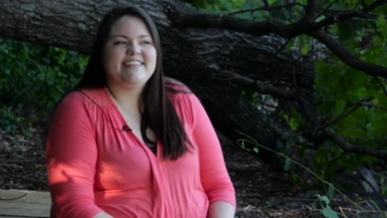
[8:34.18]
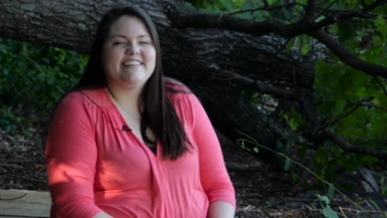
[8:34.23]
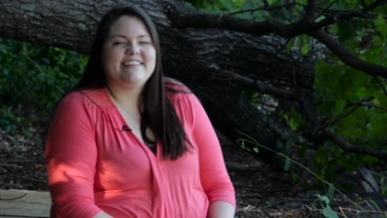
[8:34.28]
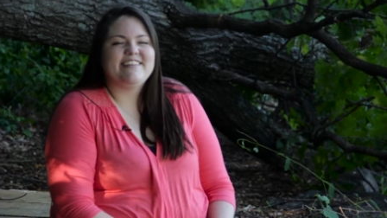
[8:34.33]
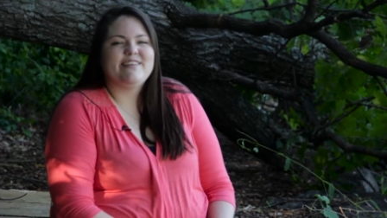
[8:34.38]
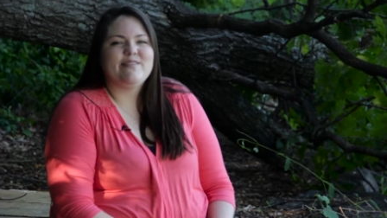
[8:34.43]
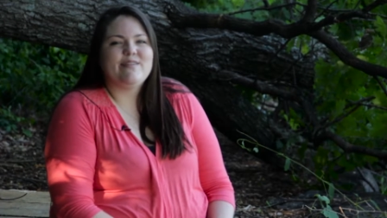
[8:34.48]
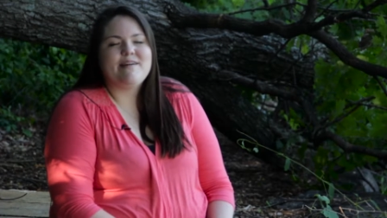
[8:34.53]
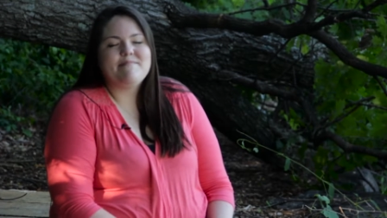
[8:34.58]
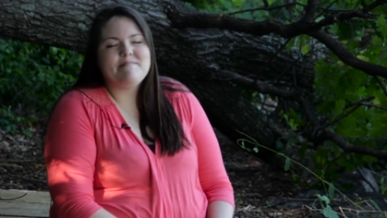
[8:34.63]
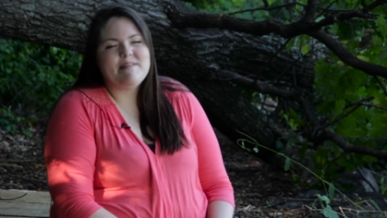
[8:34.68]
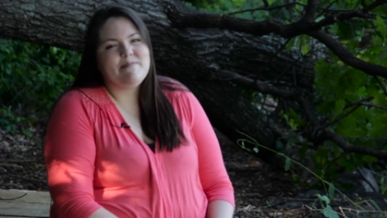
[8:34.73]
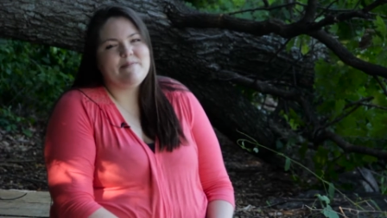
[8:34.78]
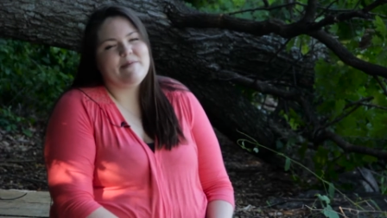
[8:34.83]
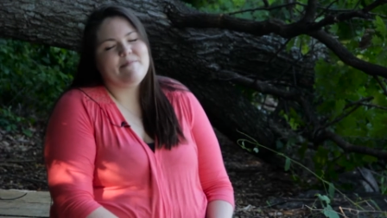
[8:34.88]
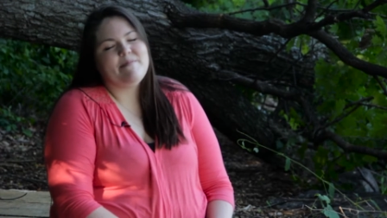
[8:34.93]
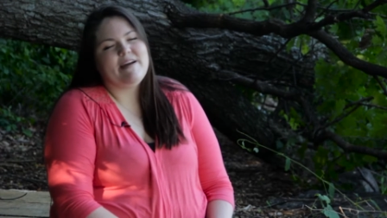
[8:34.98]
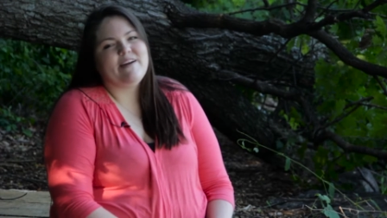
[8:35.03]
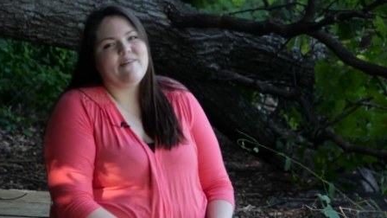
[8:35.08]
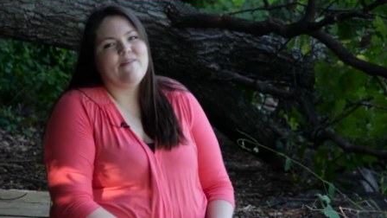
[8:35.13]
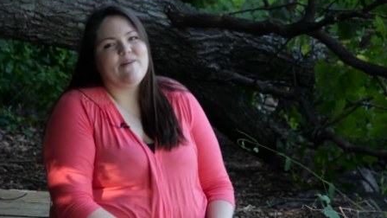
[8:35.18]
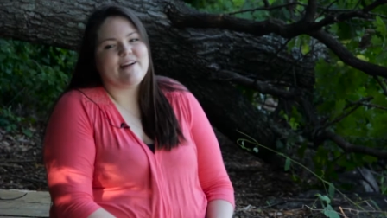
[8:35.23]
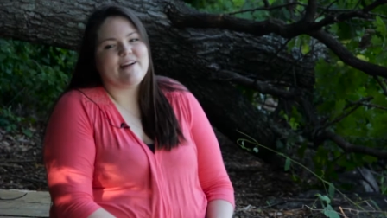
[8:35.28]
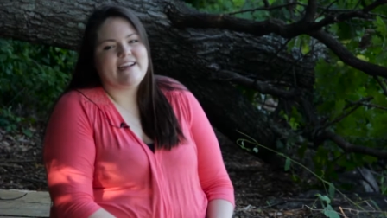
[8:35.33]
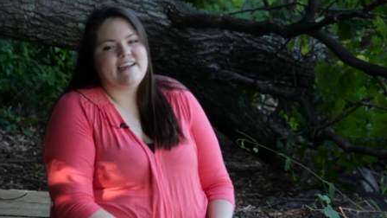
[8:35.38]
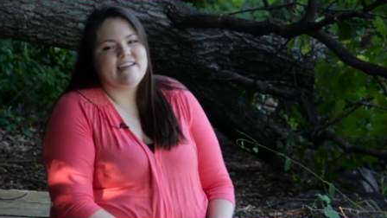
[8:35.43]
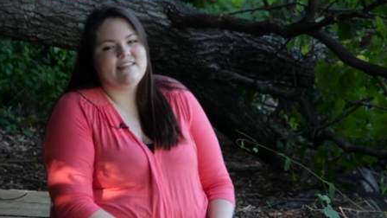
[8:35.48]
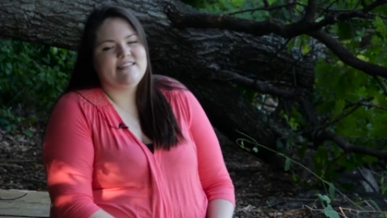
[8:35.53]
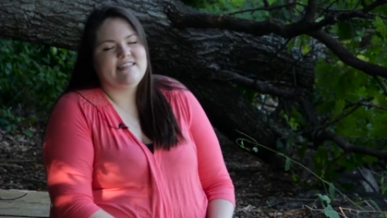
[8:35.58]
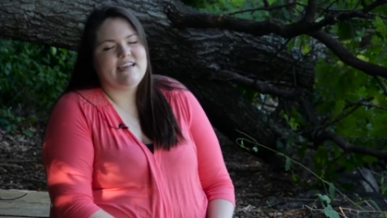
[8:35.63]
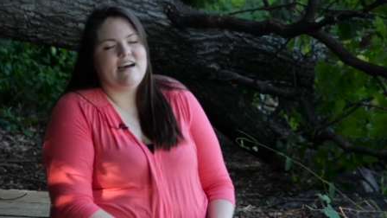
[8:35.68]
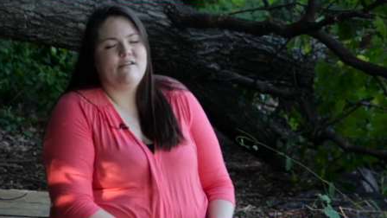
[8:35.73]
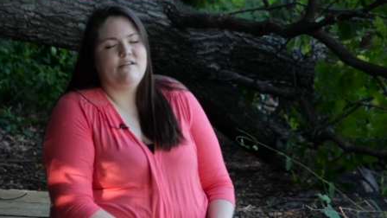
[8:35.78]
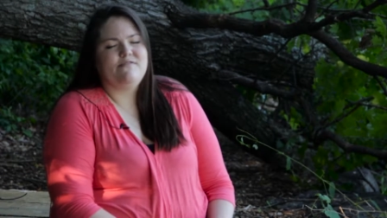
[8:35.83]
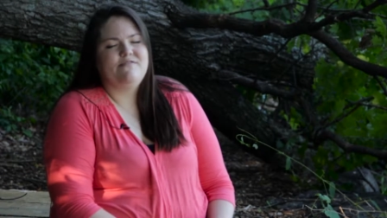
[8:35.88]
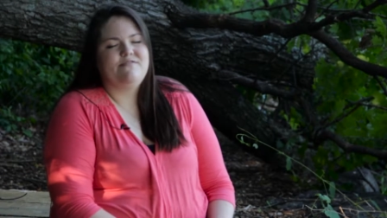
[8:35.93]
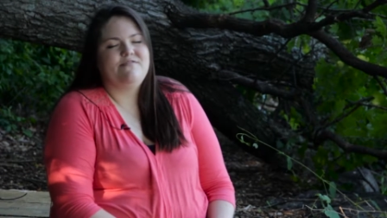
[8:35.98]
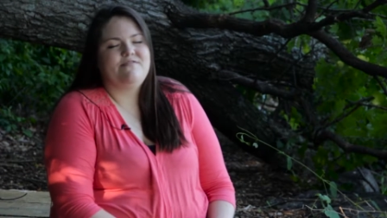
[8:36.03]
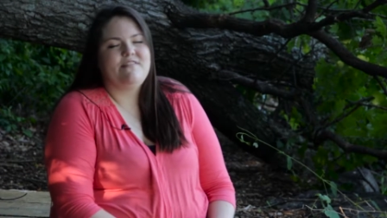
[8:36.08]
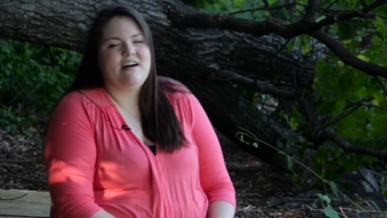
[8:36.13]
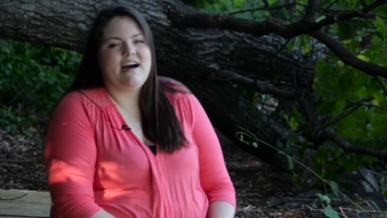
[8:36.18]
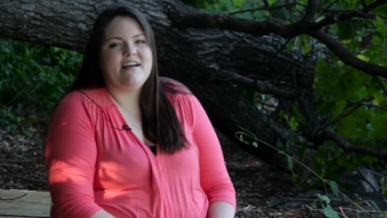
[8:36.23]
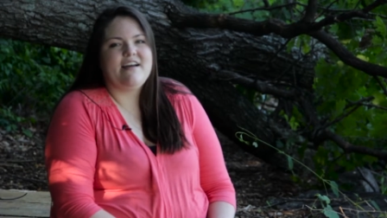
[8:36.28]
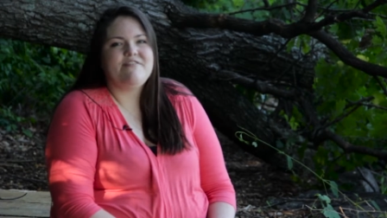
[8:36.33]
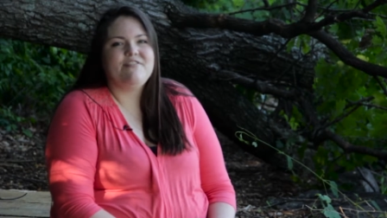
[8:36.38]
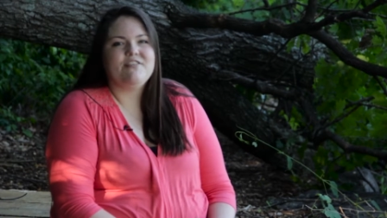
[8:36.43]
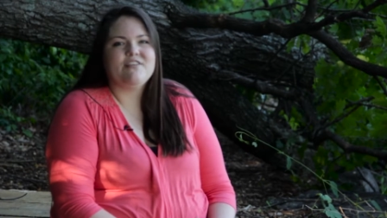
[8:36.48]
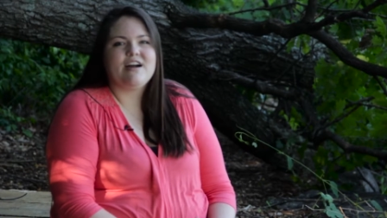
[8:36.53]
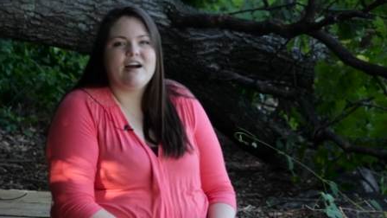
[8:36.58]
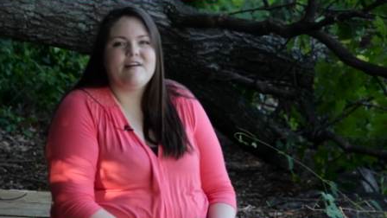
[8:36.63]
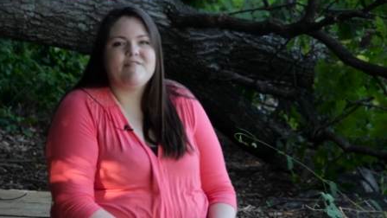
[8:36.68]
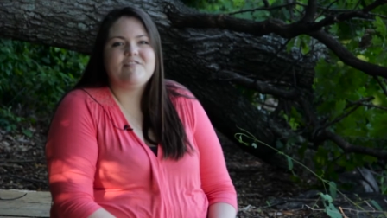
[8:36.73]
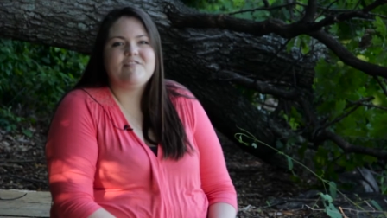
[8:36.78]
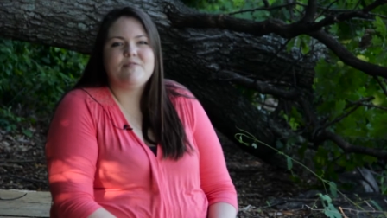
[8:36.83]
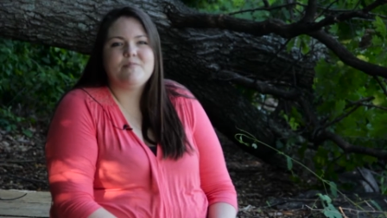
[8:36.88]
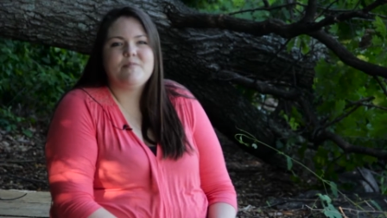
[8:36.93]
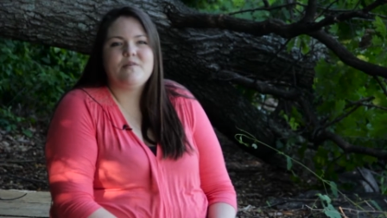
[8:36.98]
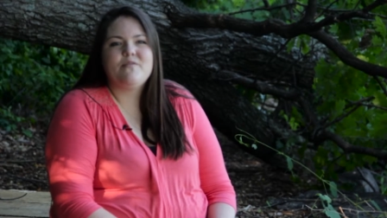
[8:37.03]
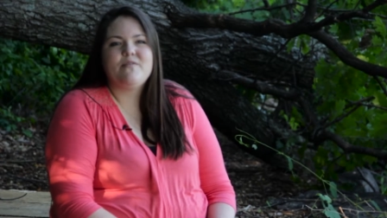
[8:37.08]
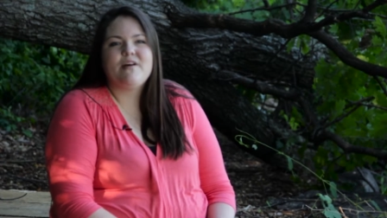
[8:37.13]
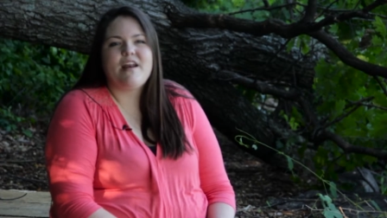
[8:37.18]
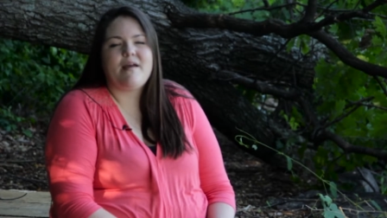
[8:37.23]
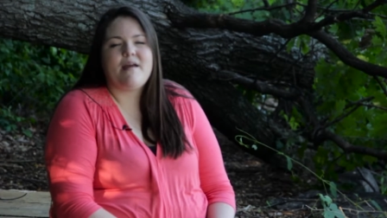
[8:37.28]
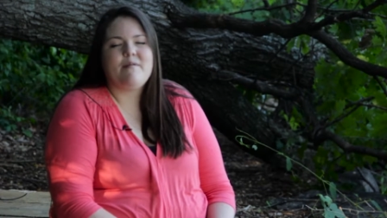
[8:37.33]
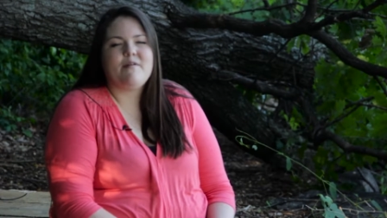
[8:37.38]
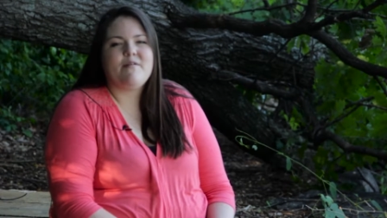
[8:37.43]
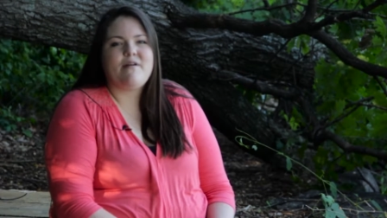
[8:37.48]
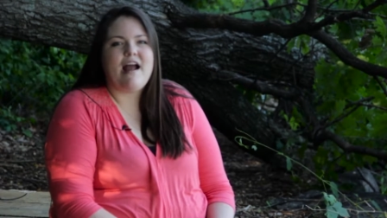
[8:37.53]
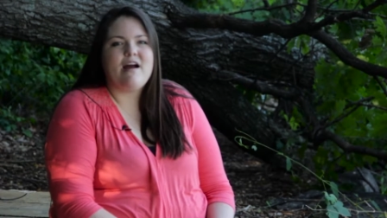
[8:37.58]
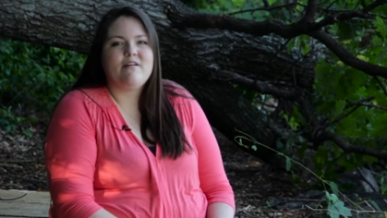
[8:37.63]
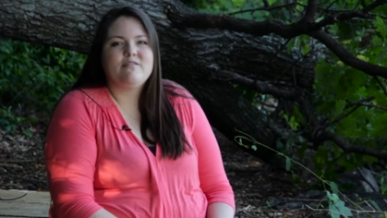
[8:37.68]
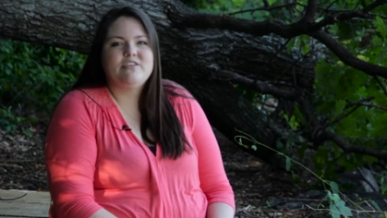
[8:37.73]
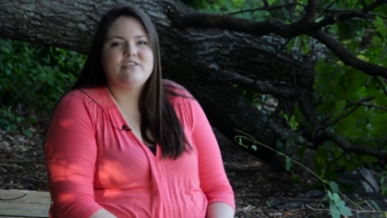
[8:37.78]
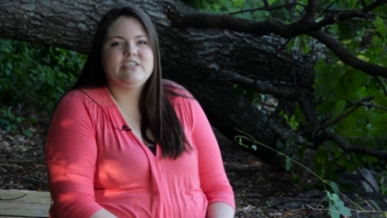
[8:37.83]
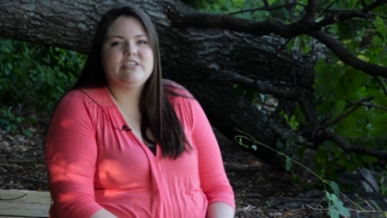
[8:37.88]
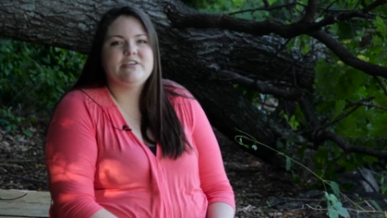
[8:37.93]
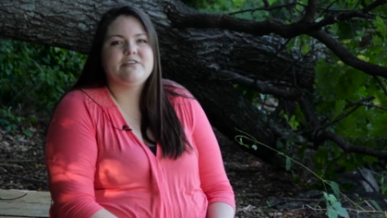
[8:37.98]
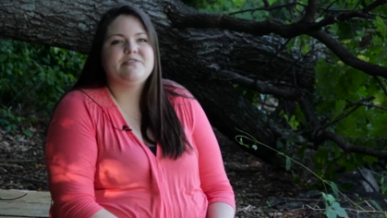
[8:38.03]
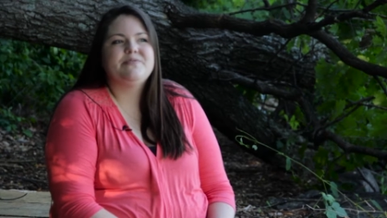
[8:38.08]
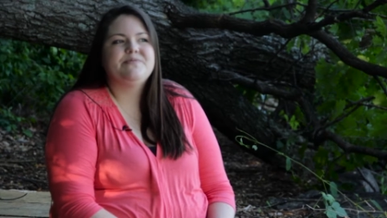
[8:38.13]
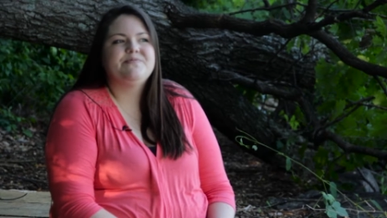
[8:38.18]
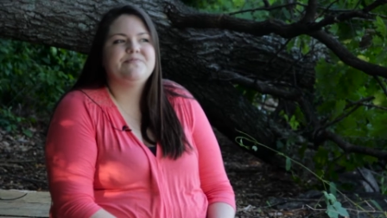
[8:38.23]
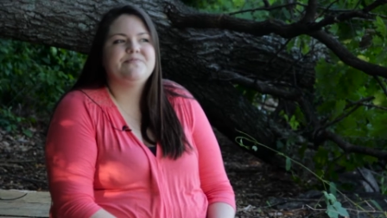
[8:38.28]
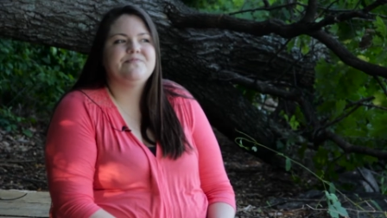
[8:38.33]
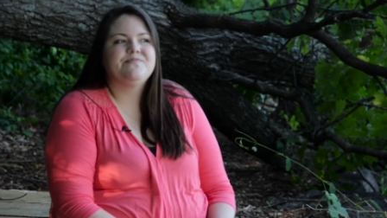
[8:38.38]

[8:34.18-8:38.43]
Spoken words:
You let me be my quirky self. I feel comfortable when I'm around you.